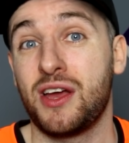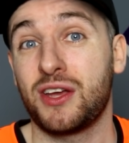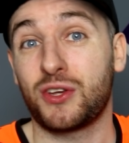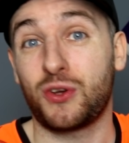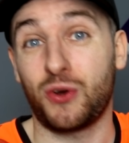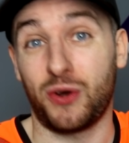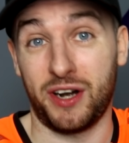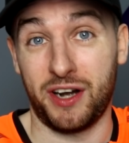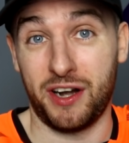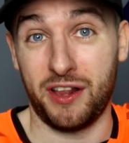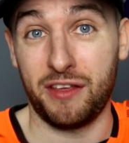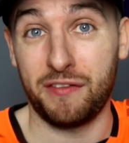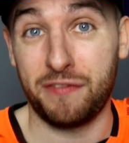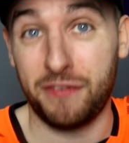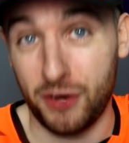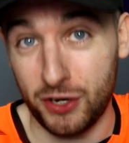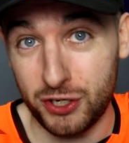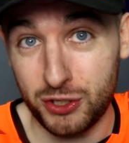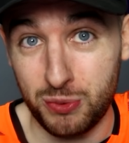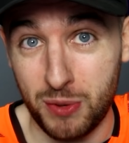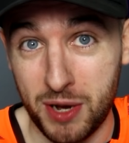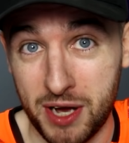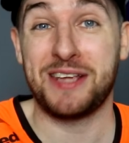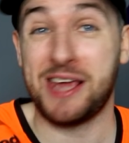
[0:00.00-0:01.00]
going into the
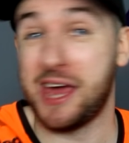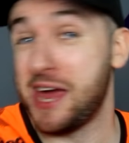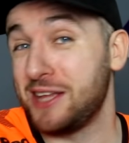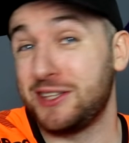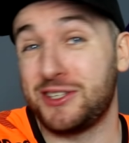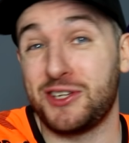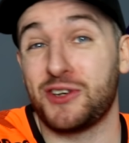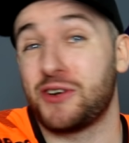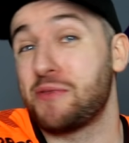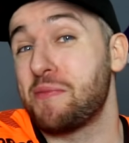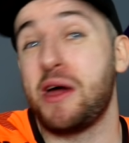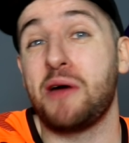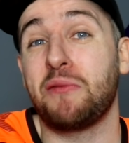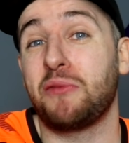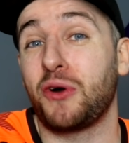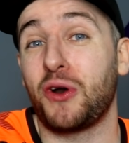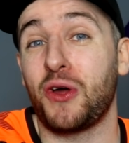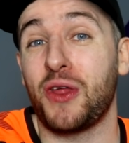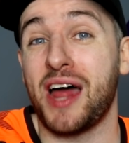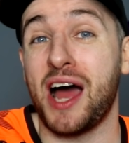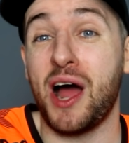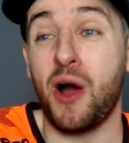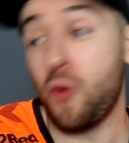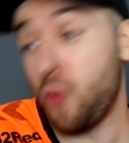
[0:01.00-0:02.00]
first one. Yeah, do you remember all
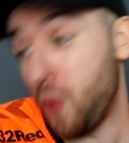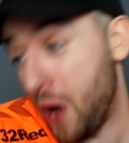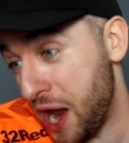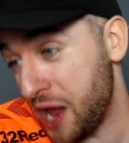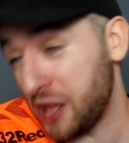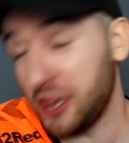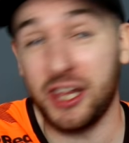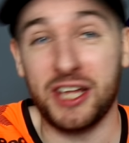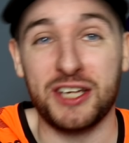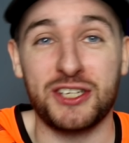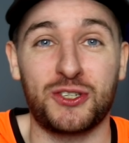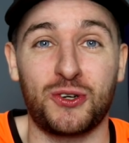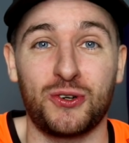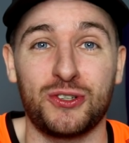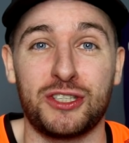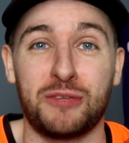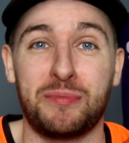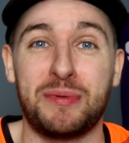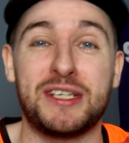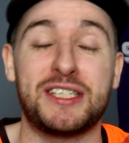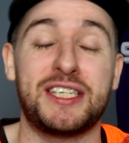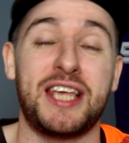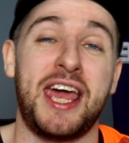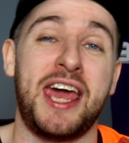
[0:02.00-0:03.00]
that? Well, it's got to
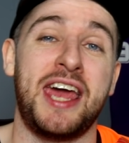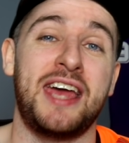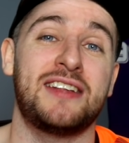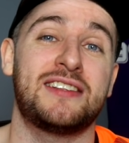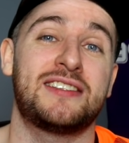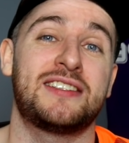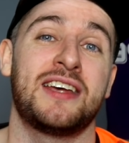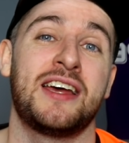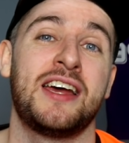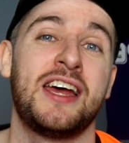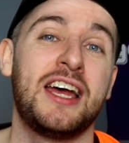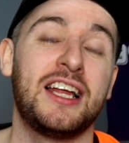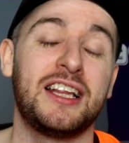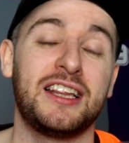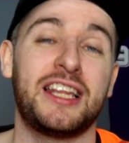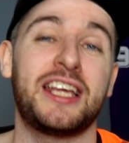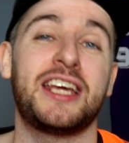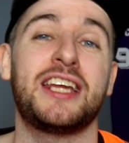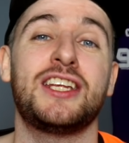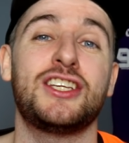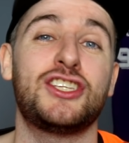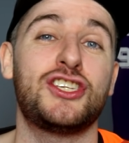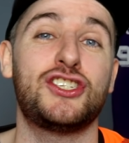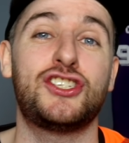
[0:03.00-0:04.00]
be said,
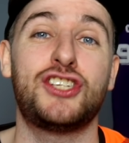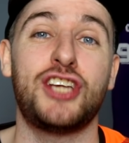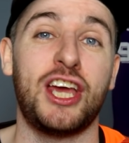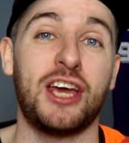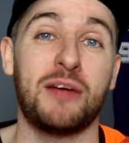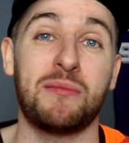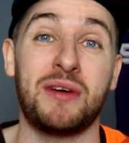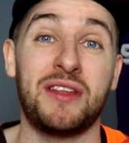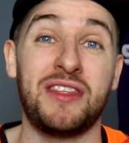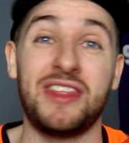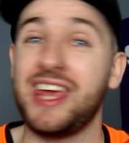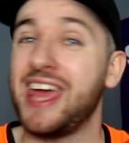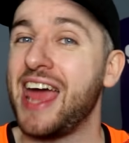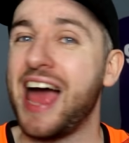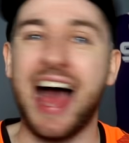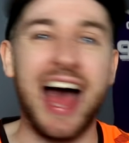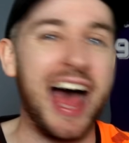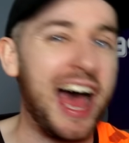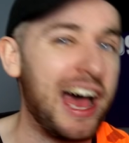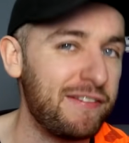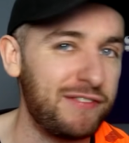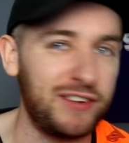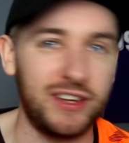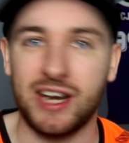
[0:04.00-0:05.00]
ladies and gentlemen, they
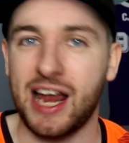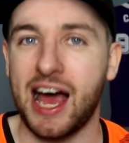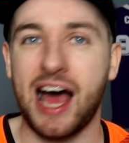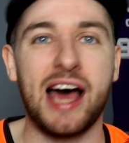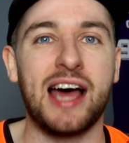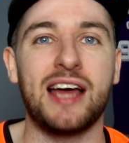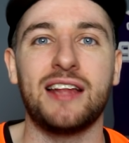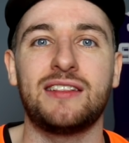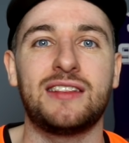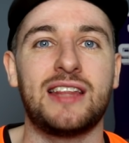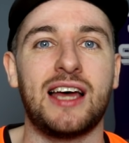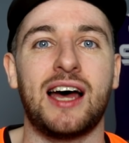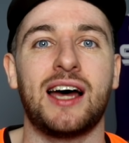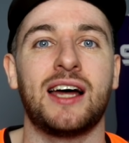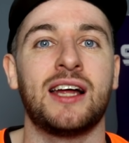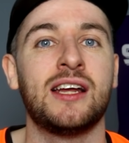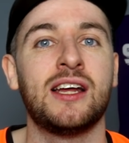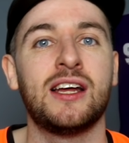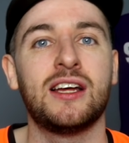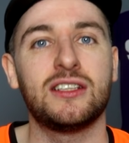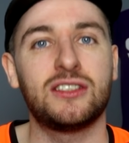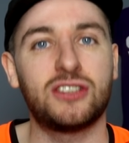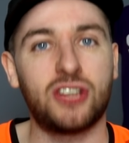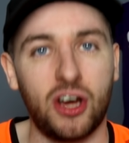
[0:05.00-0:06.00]
haven't had that
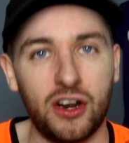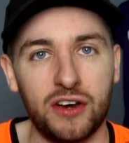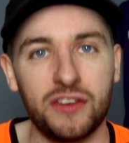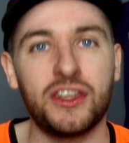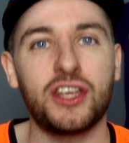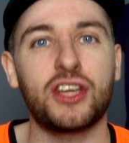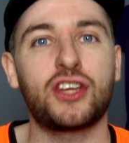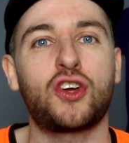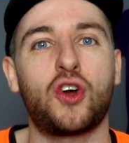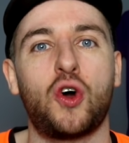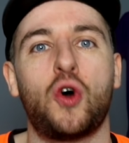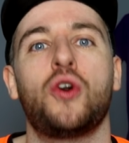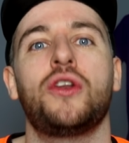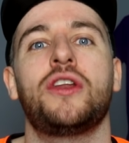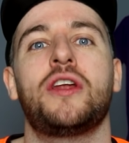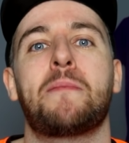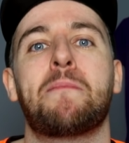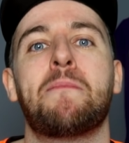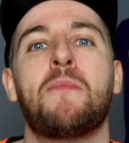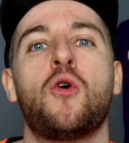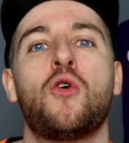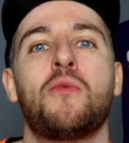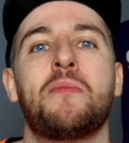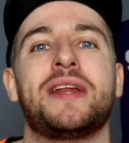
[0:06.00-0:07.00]
turn the corner
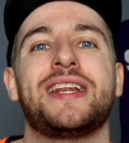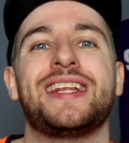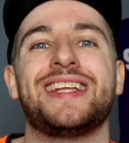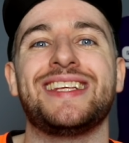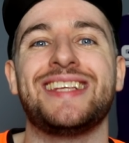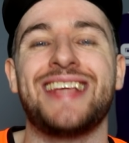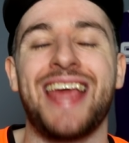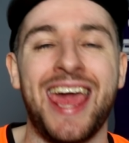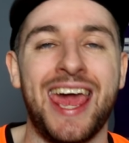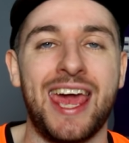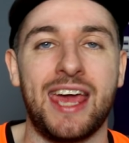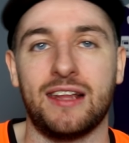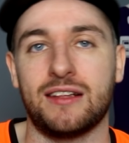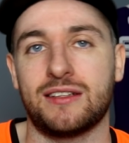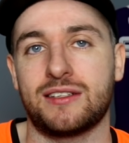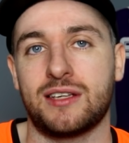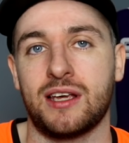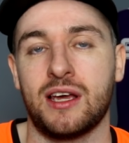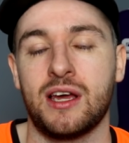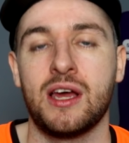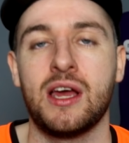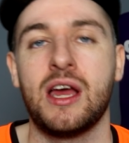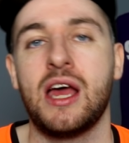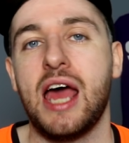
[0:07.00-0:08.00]
moment yet
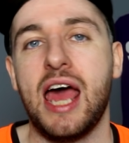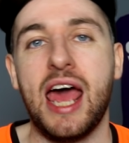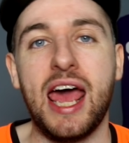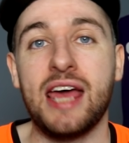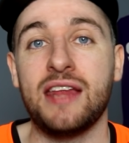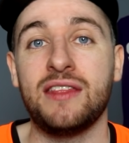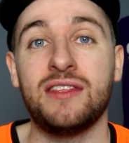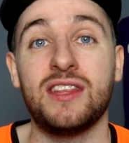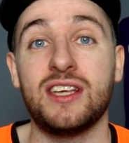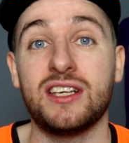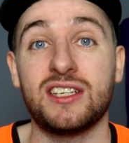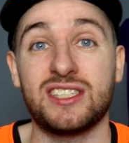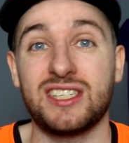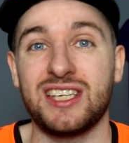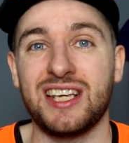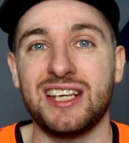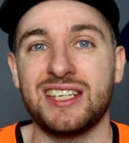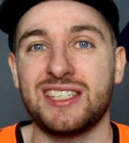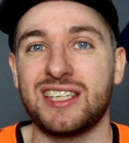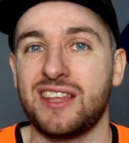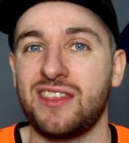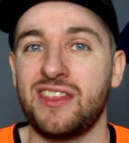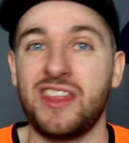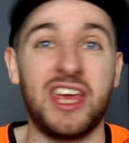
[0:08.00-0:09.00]
in this
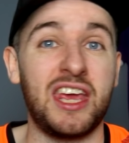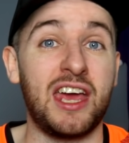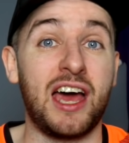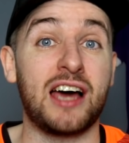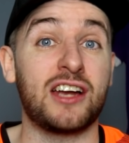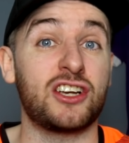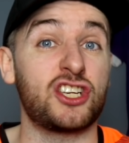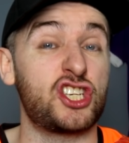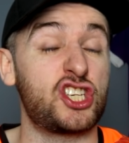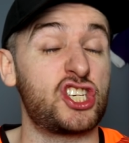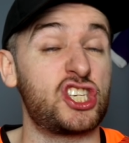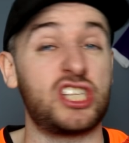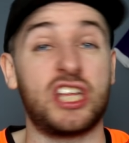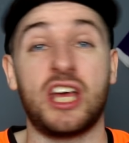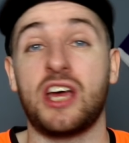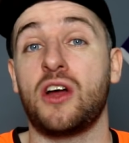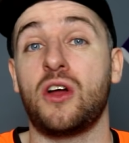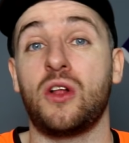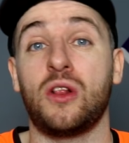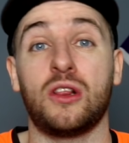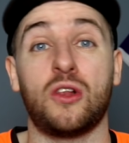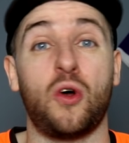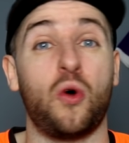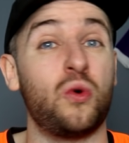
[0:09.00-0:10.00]
season. They are
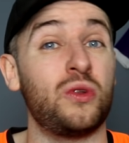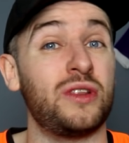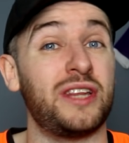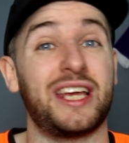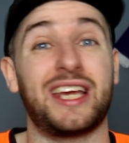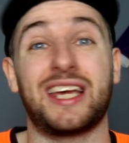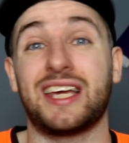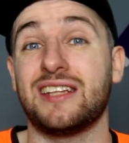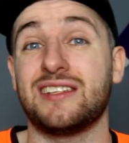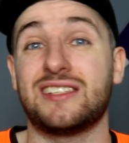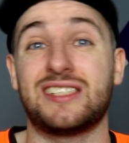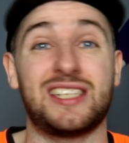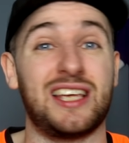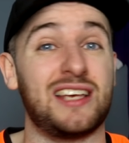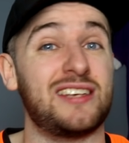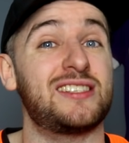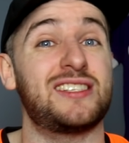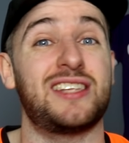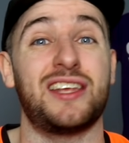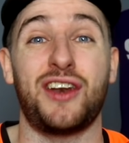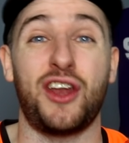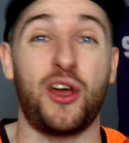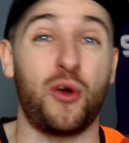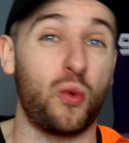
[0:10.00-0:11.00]
still only
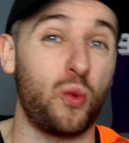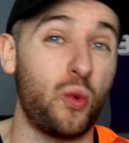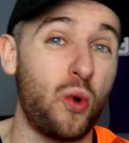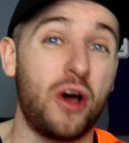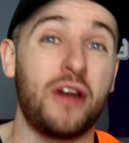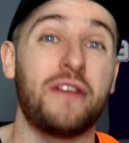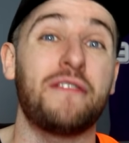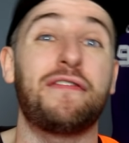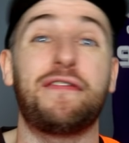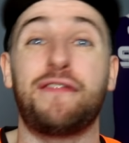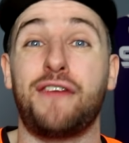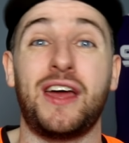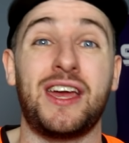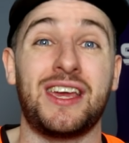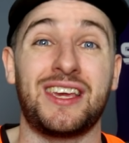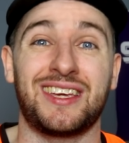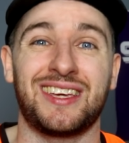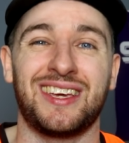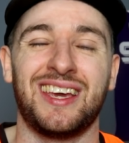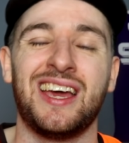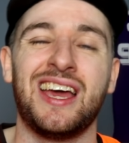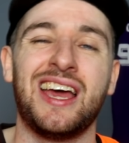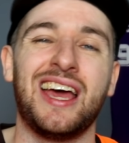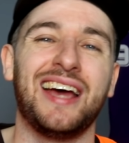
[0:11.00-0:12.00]
consistent at one
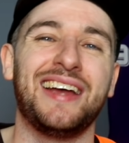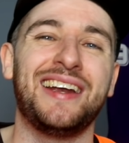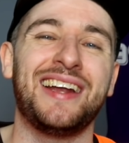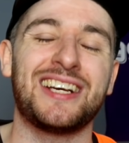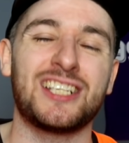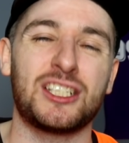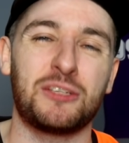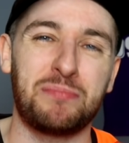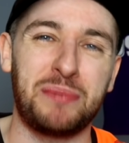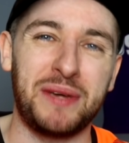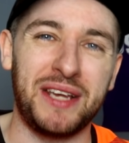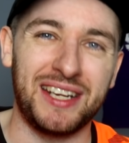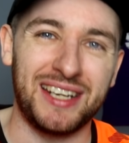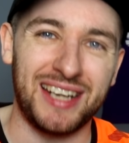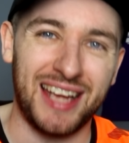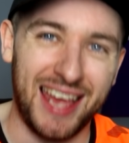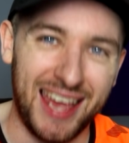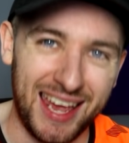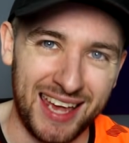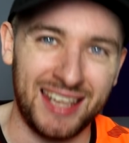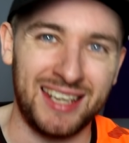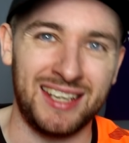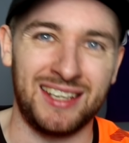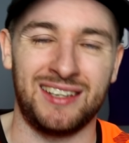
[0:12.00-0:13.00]
thing, and that's being
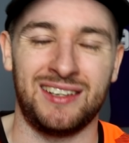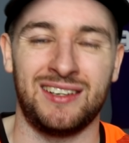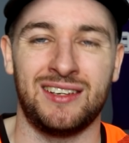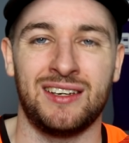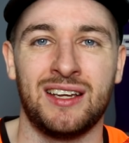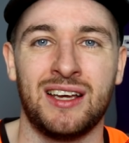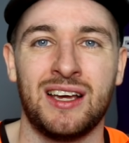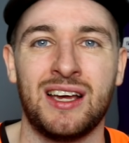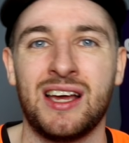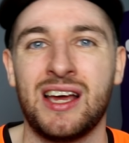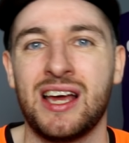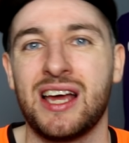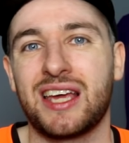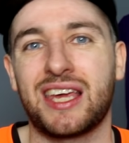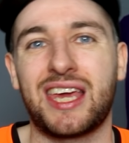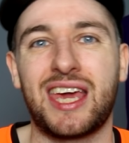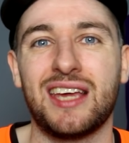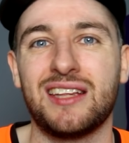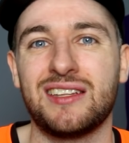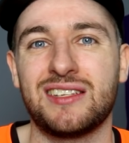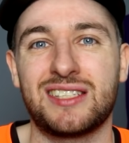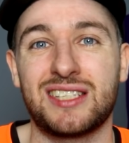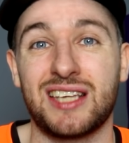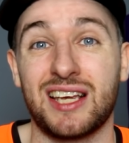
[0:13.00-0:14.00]

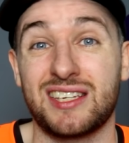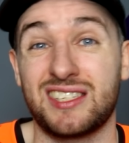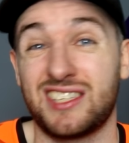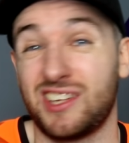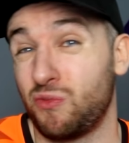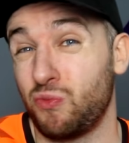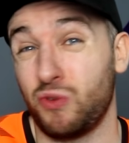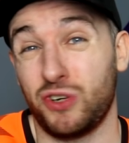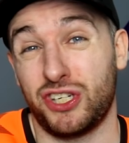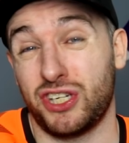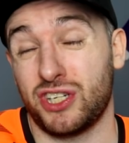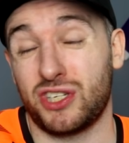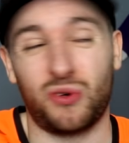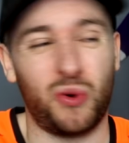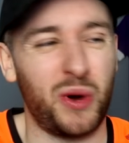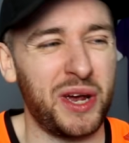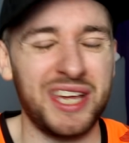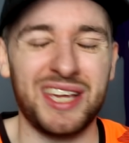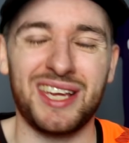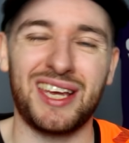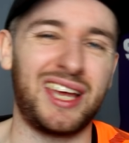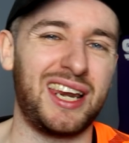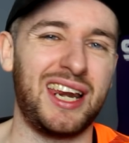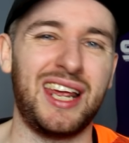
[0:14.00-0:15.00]
inconsistent, which is
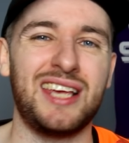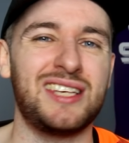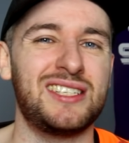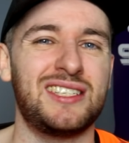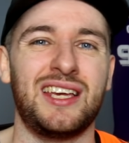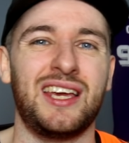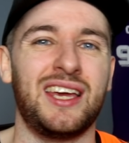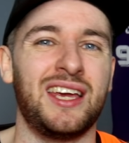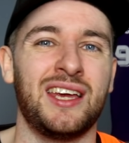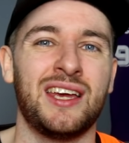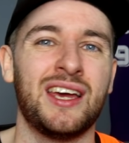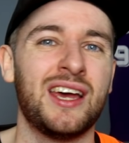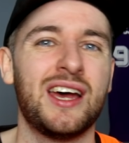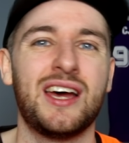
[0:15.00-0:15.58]
quite crazy